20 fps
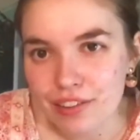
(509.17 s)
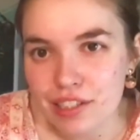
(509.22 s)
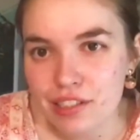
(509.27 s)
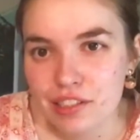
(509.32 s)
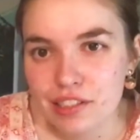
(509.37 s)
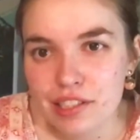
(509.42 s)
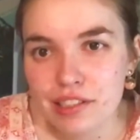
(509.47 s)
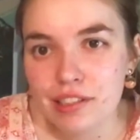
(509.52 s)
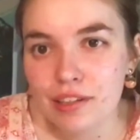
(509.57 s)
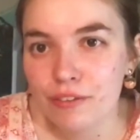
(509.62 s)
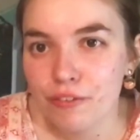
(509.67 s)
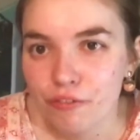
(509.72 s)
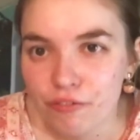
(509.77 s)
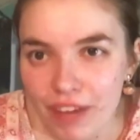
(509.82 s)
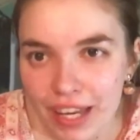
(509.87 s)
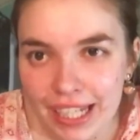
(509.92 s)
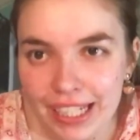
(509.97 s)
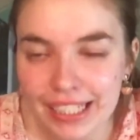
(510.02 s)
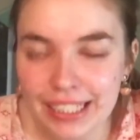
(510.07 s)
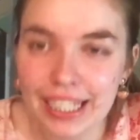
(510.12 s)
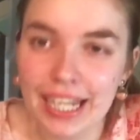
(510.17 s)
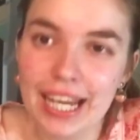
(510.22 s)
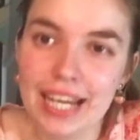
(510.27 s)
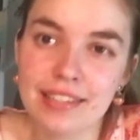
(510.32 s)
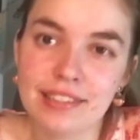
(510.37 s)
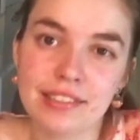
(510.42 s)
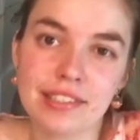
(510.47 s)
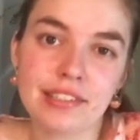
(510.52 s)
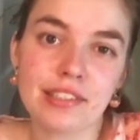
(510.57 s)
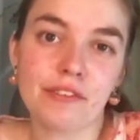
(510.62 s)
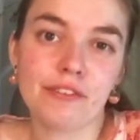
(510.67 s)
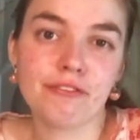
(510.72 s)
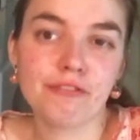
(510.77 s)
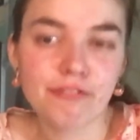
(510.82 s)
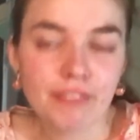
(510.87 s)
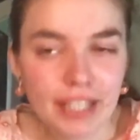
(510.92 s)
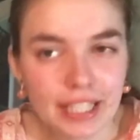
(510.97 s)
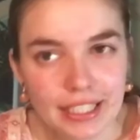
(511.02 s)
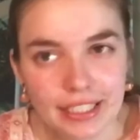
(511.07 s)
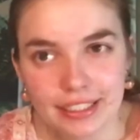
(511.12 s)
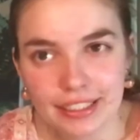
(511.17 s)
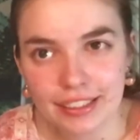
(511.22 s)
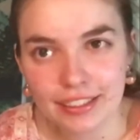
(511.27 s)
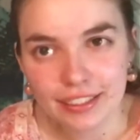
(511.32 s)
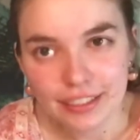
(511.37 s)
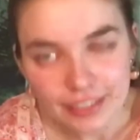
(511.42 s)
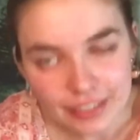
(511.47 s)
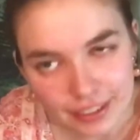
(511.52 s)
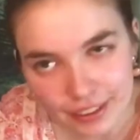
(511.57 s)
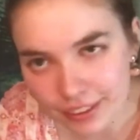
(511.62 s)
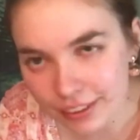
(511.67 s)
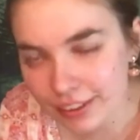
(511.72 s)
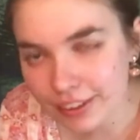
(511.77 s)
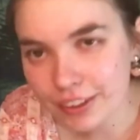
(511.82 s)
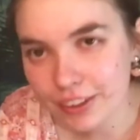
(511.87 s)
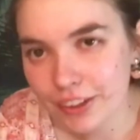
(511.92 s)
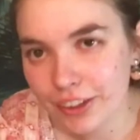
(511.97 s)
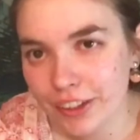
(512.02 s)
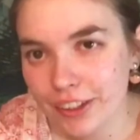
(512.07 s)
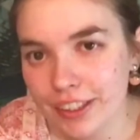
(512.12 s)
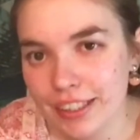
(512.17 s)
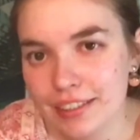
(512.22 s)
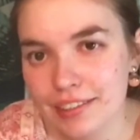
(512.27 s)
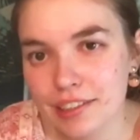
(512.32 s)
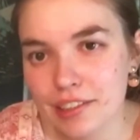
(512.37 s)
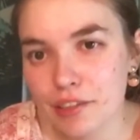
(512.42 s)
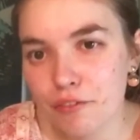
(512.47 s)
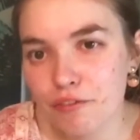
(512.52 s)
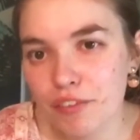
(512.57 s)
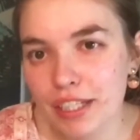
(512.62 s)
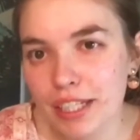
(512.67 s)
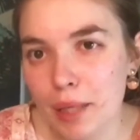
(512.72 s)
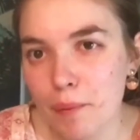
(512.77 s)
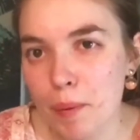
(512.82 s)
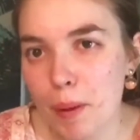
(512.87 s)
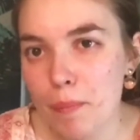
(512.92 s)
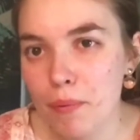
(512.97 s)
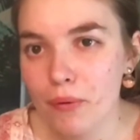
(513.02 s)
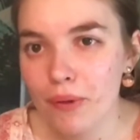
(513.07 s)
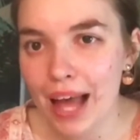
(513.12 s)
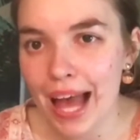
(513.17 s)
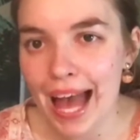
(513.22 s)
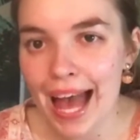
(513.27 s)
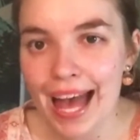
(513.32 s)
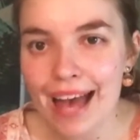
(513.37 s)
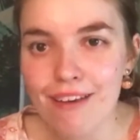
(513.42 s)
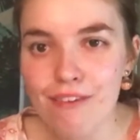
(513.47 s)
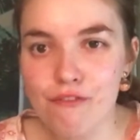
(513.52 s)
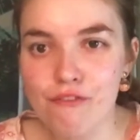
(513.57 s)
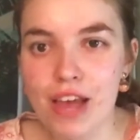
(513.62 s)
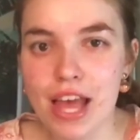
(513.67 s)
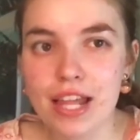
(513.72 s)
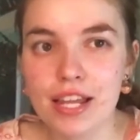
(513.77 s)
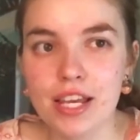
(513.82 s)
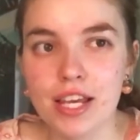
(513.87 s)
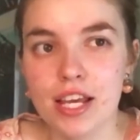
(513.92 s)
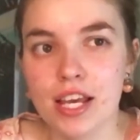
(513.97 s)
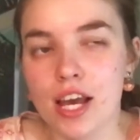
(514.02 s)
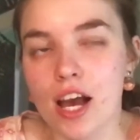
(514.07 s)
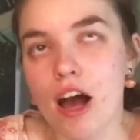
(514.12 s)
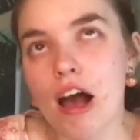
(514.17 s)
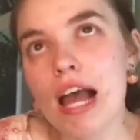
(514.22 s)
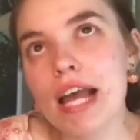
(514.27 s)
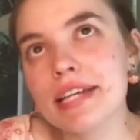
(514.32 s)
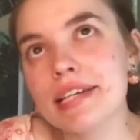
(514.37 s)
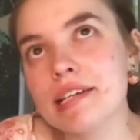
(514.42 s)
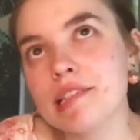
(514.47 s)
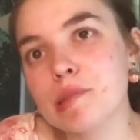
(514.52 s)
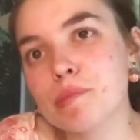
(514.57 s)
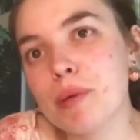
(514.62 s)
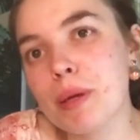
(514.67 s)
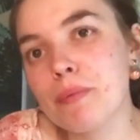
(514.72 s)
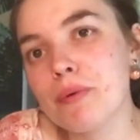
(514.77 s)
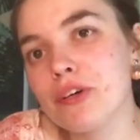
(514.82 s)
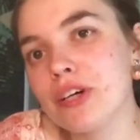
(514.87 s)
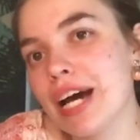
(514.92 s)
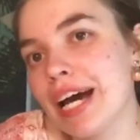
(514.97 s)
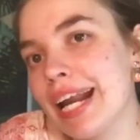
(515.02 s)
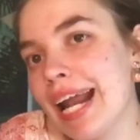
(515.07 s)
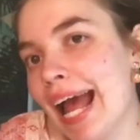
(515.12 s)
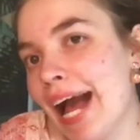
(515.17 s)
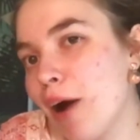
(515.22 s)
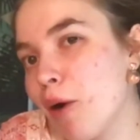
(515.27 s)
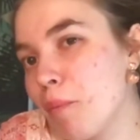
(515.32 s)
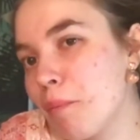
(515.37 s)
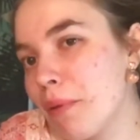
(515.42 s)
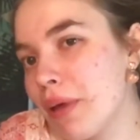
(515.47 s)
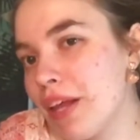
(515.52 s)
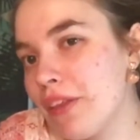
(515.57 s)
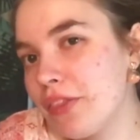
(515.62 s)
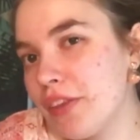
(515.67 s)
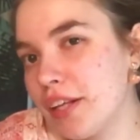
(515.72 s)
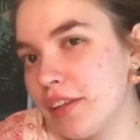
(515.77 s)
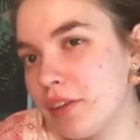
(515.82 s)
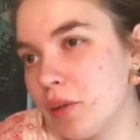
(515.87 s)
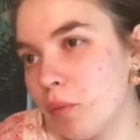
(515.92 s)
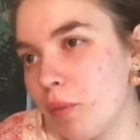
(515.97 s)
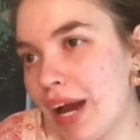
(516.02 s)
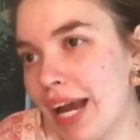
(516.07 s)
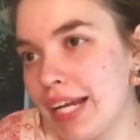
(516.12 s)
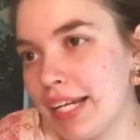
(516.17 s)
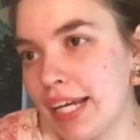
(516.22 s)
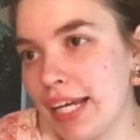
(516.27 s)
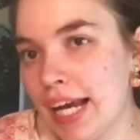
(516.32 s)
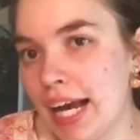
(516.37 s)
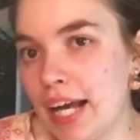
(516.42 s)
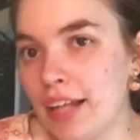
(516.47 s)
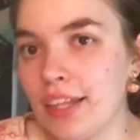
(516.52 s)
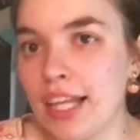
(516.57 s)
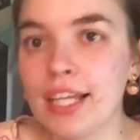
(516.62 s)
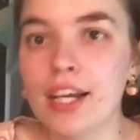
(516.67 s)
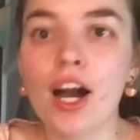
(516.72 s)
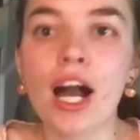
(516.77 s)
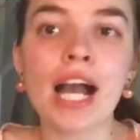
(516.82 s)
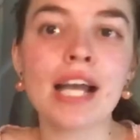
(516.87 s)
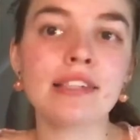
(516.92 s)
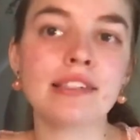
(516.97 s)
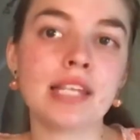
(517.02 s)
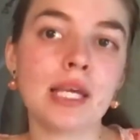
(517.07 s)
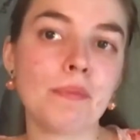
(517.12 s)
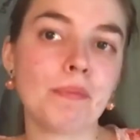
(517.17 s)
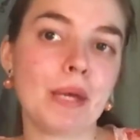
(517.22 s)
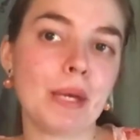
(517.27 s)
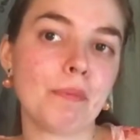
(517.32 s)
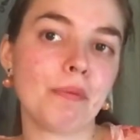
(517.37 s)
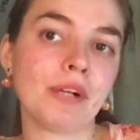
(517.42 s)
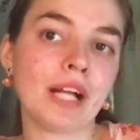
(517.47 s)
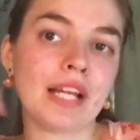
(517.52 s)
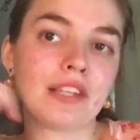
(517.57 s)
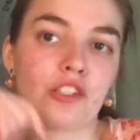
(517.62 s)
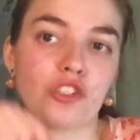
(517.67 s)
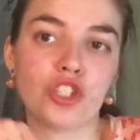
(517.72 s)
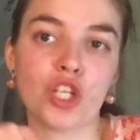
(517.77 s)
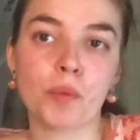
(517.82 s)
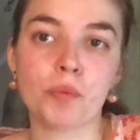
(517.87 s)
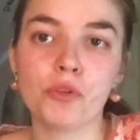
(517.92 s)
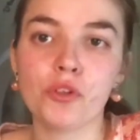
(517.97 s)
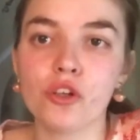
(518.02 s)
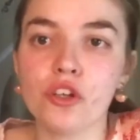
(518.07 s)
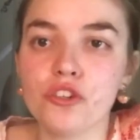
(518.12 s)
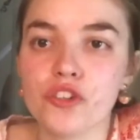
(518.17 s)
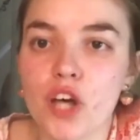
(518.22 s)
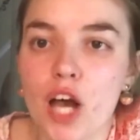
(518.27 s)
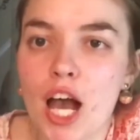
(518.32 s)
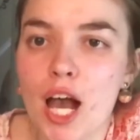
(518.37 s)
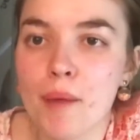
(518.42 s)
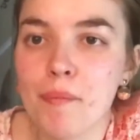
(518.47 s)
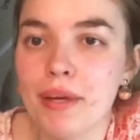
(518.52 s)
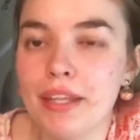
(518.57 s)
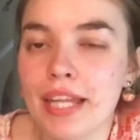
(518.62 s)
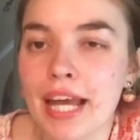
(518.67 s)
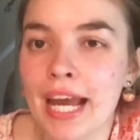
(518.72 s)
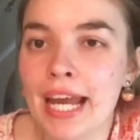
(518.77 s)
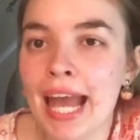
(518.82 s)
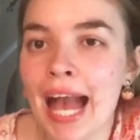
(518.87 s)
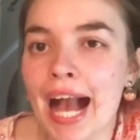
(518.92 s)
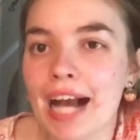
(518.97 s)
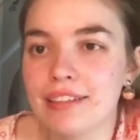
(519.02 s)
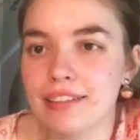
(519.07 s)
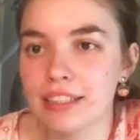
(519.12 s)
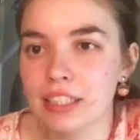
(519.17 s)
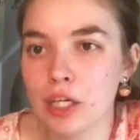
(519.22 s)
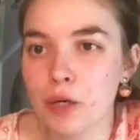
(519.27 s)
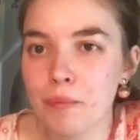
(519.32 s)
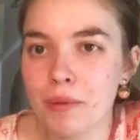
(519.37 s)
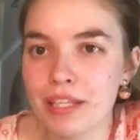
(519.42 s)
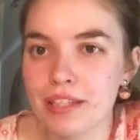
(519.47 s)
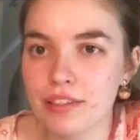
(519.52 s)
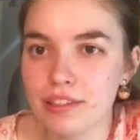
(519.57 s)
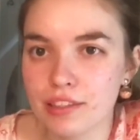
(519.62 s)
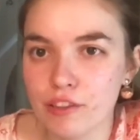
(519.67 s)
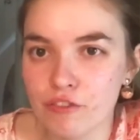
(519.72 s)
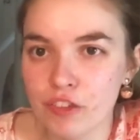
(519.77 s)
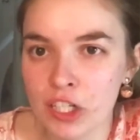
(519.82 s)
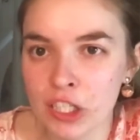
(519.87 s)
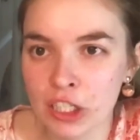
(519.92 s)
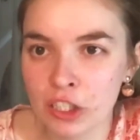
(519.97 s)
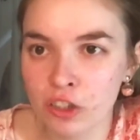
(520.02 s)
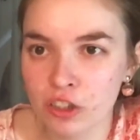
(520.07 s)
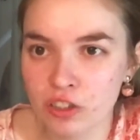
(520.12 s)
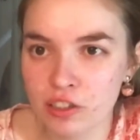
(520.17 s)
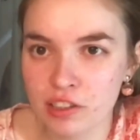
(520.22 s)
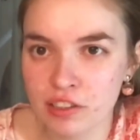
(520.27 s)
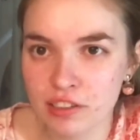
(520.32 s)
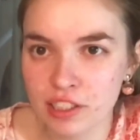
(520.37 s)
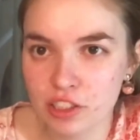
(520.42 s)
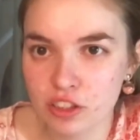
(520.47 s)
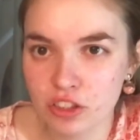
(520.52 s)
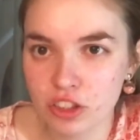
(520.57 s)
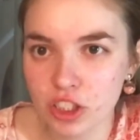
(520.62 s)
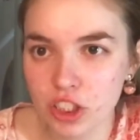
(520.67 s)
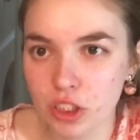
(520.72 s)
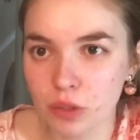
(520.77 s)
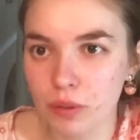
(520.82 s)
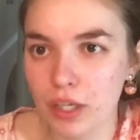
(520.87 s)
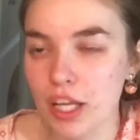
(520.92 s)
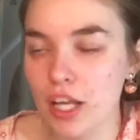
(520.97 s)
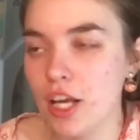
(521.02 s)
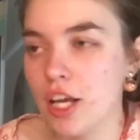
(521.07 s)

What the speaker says: It's just a thing. It's just a thing. It's just a thing that people have, and I guess people can't help it that the way they are. Like, I see people at the shops all the time, and they act a little bit severely autistic too.